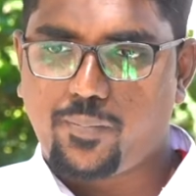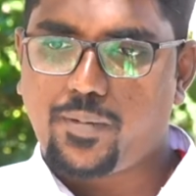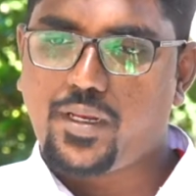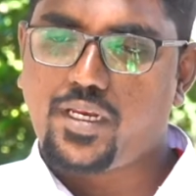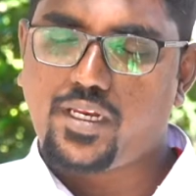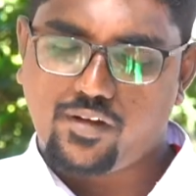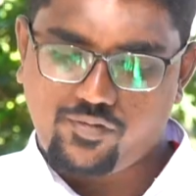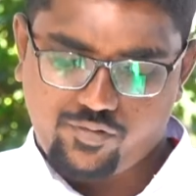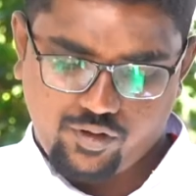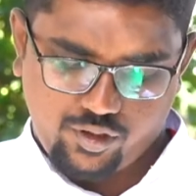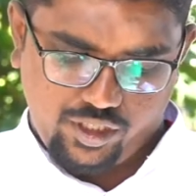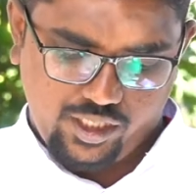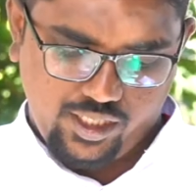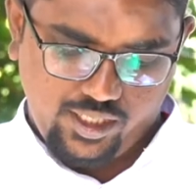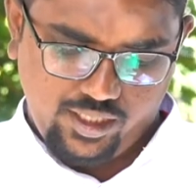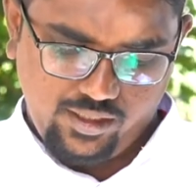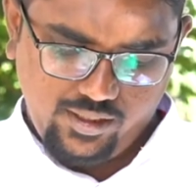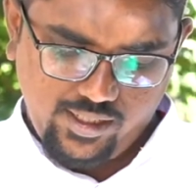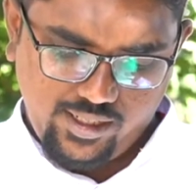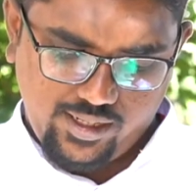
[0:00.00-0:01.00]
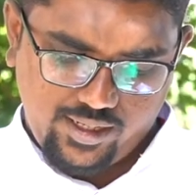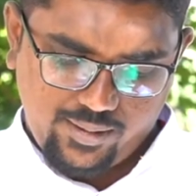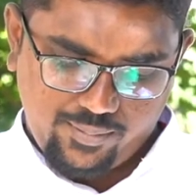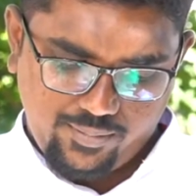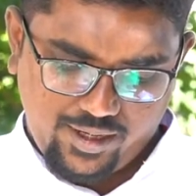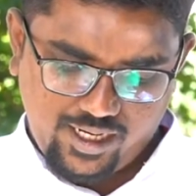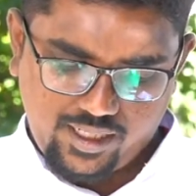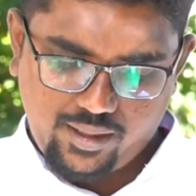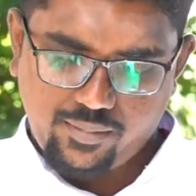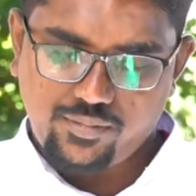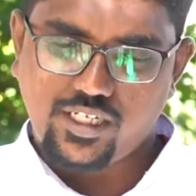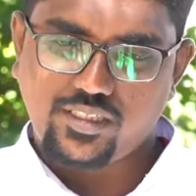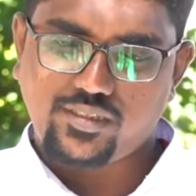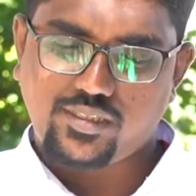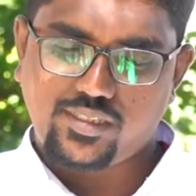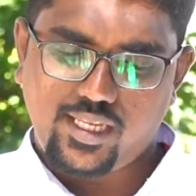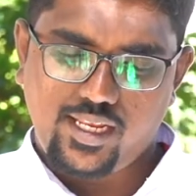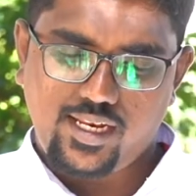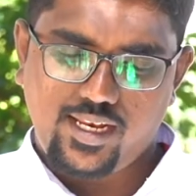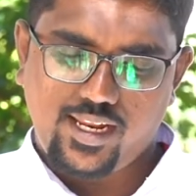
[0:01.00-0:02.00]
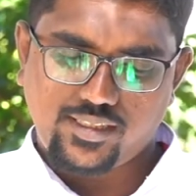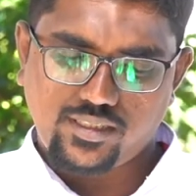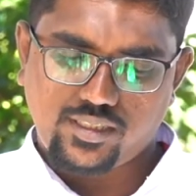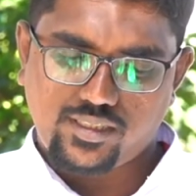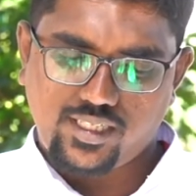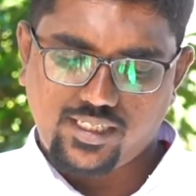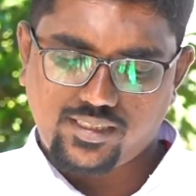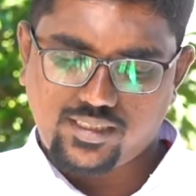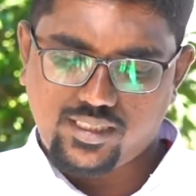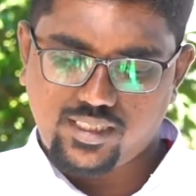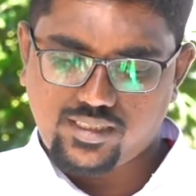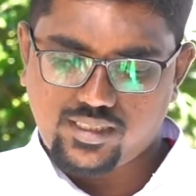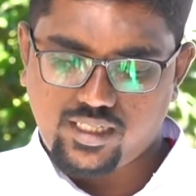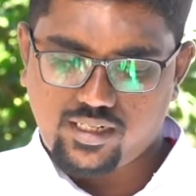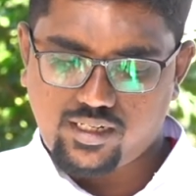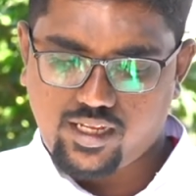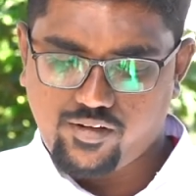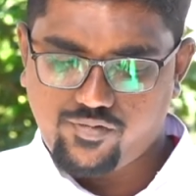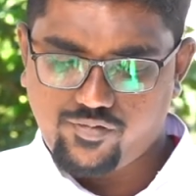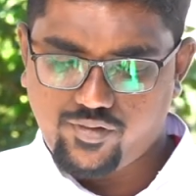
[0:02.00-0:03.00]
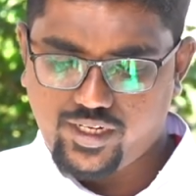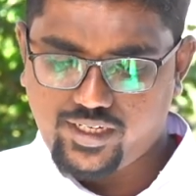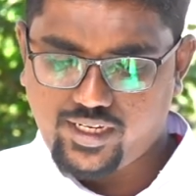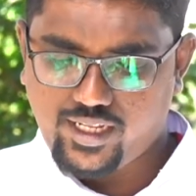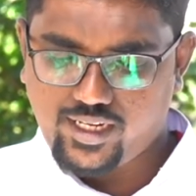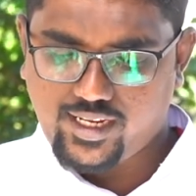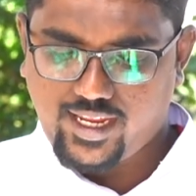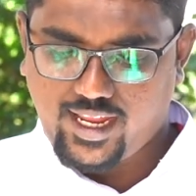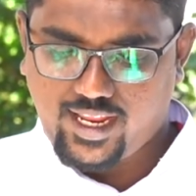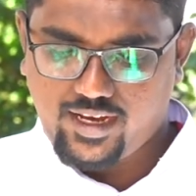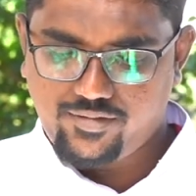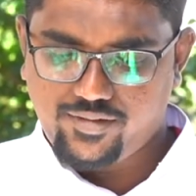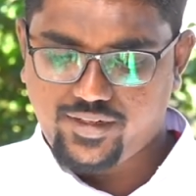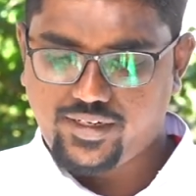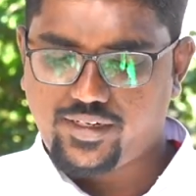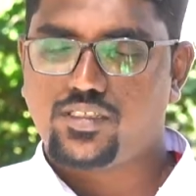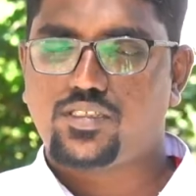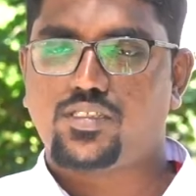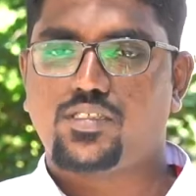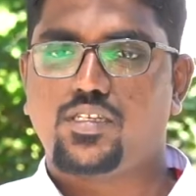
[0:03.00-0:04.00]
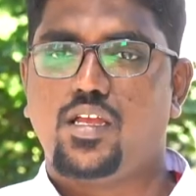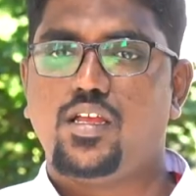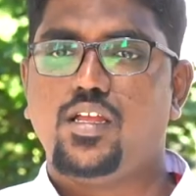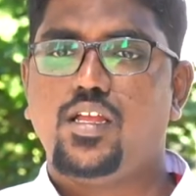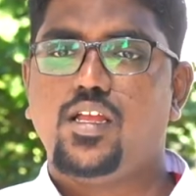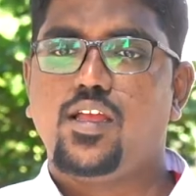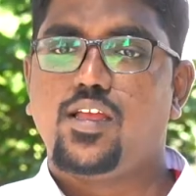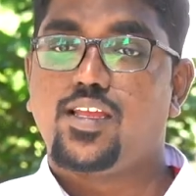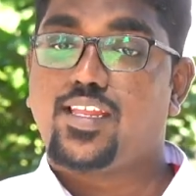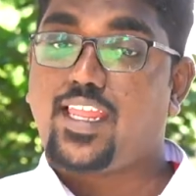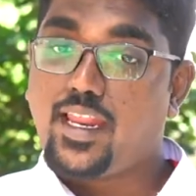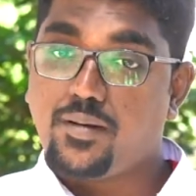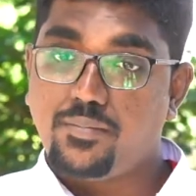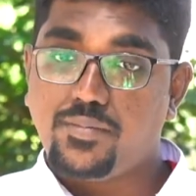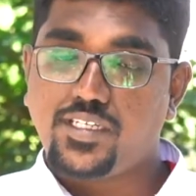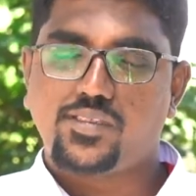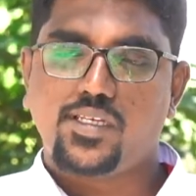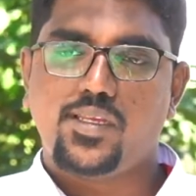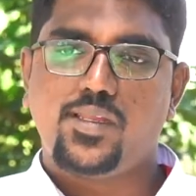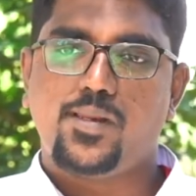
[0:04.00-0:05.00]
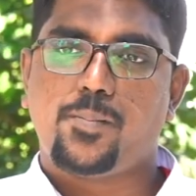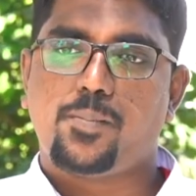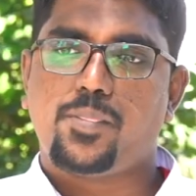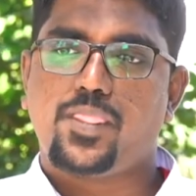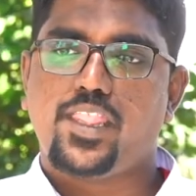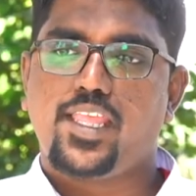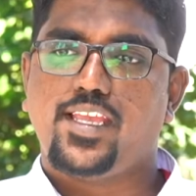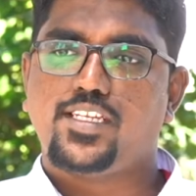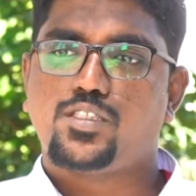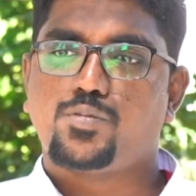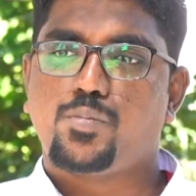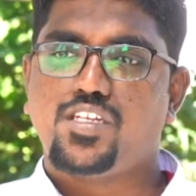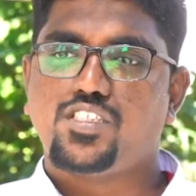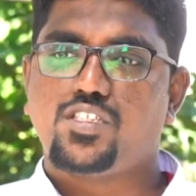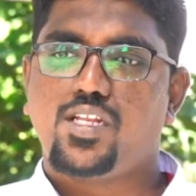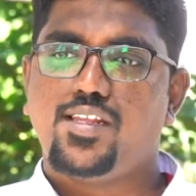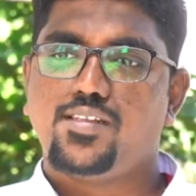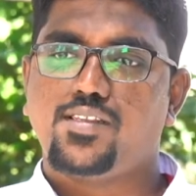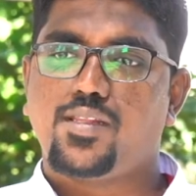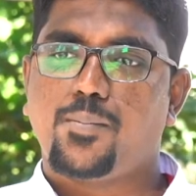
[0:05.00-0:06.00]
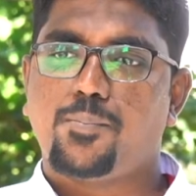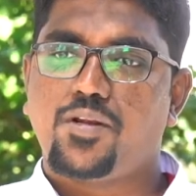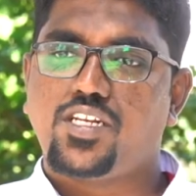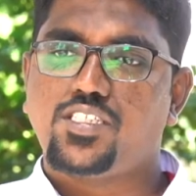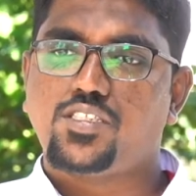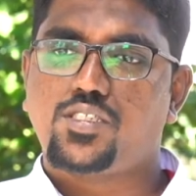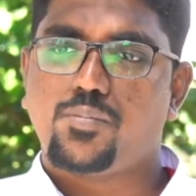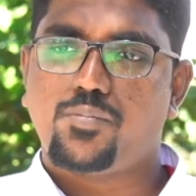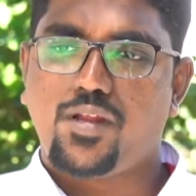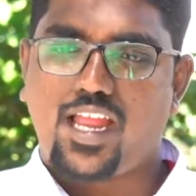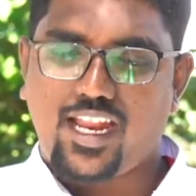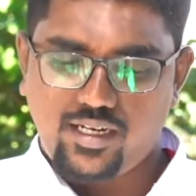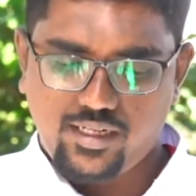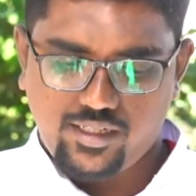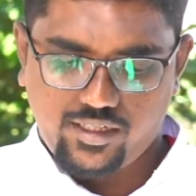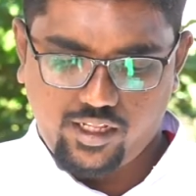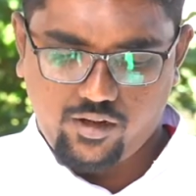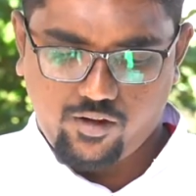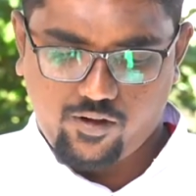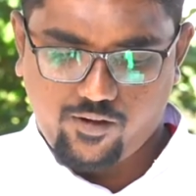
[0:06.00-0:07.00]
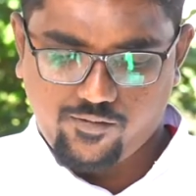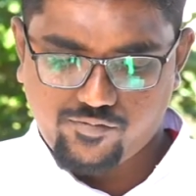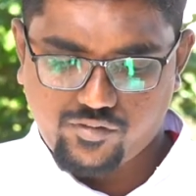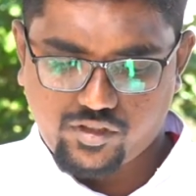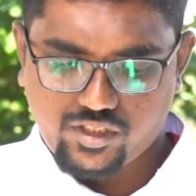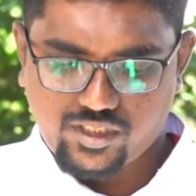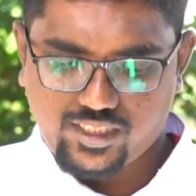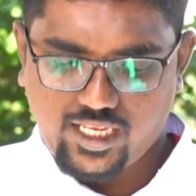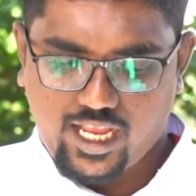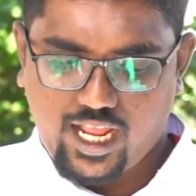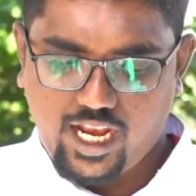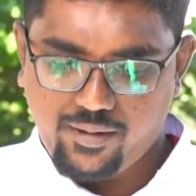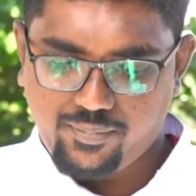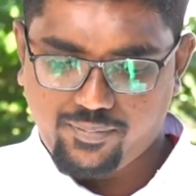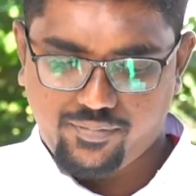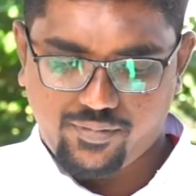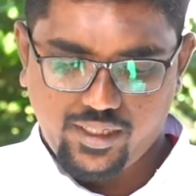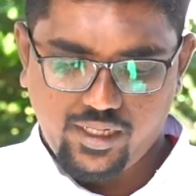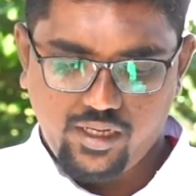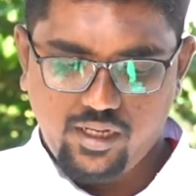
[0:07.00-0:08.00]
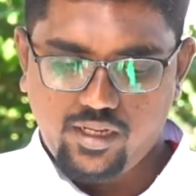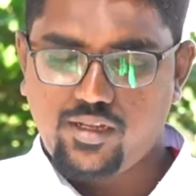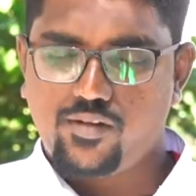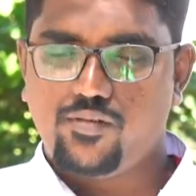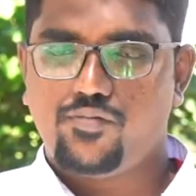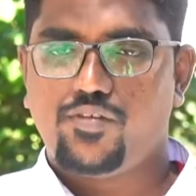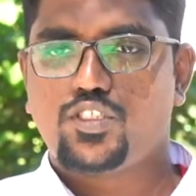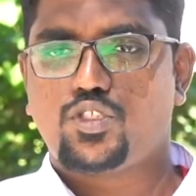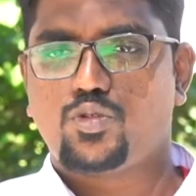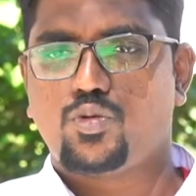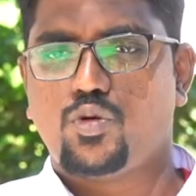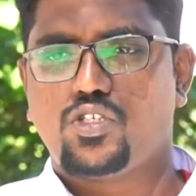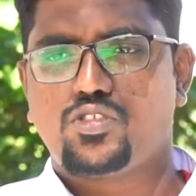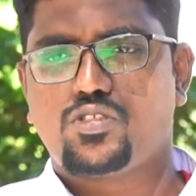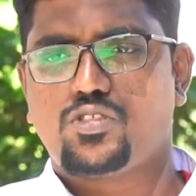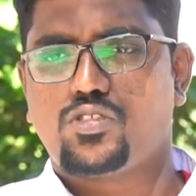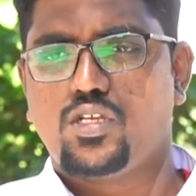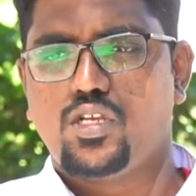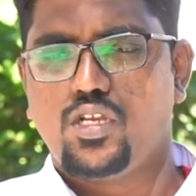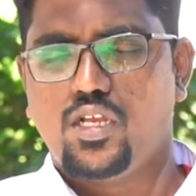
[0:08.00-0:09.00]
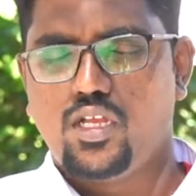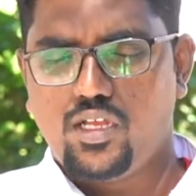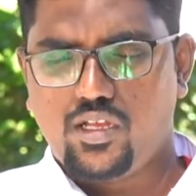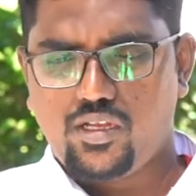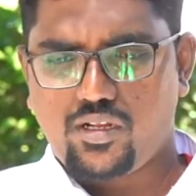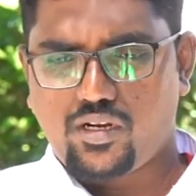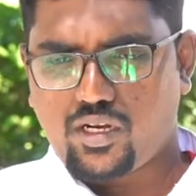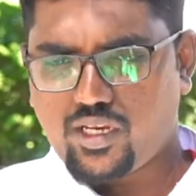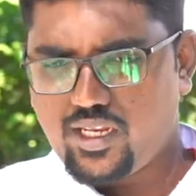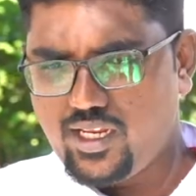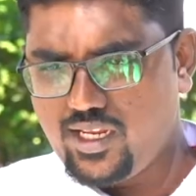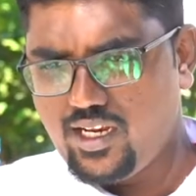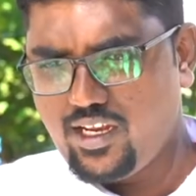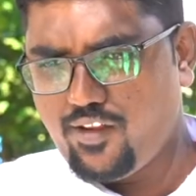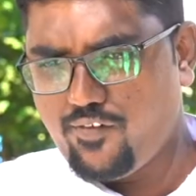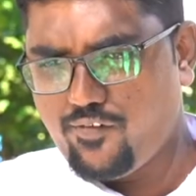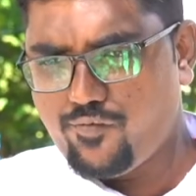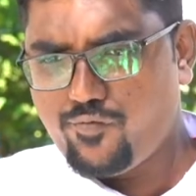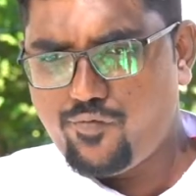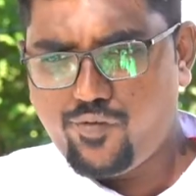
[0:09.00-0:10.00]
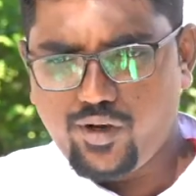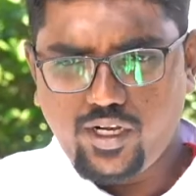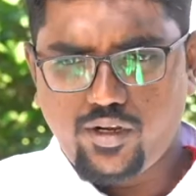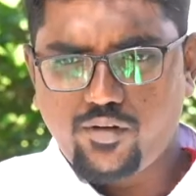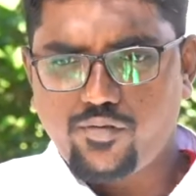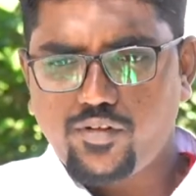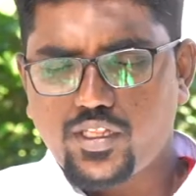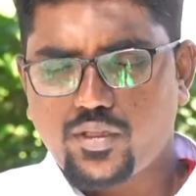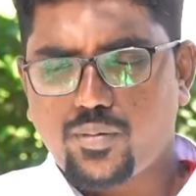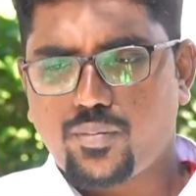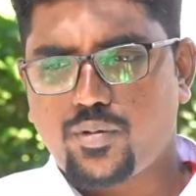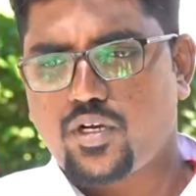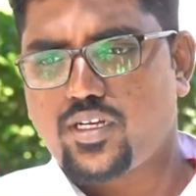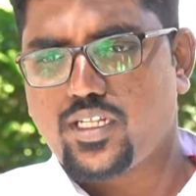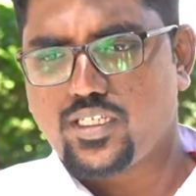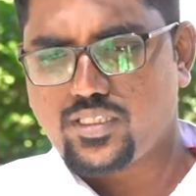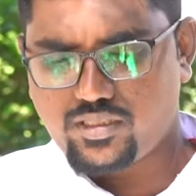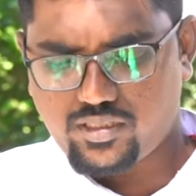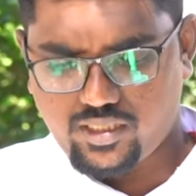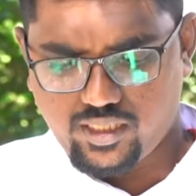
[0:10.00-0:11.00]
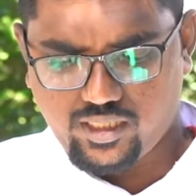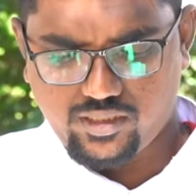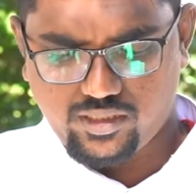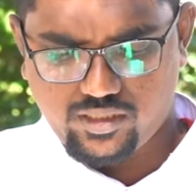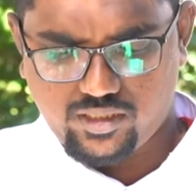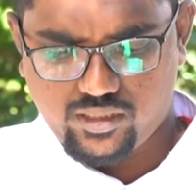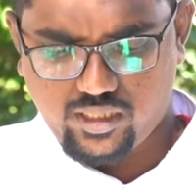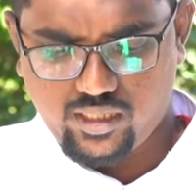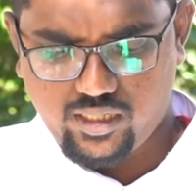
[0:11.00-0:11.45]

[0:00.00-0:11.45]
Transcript: Peter Fourier, remarkable zeal and success in converting Calvinists can be seen especially in the principality of Salm, which was really filled with Protestants.